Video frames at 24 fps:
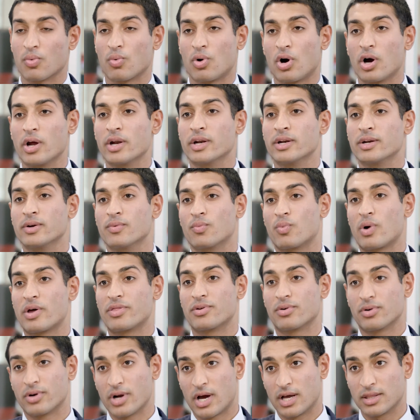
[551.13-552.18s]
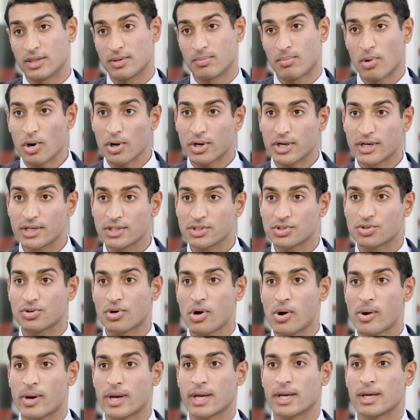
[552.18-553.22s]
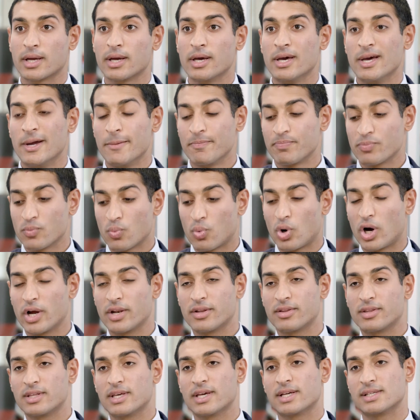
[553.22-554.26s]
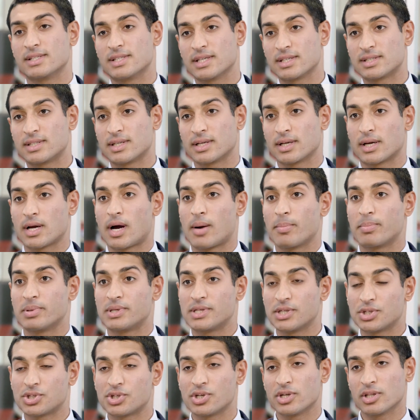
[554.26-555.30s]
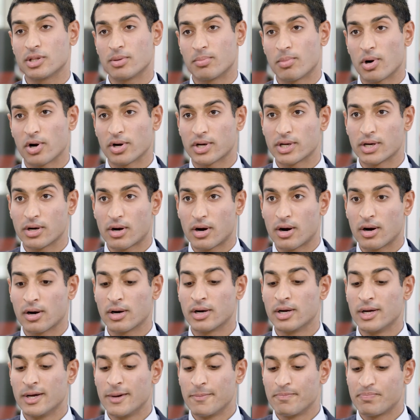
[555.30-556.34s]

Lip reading: one, whether or not the market is growing, what the existing competition in the market are,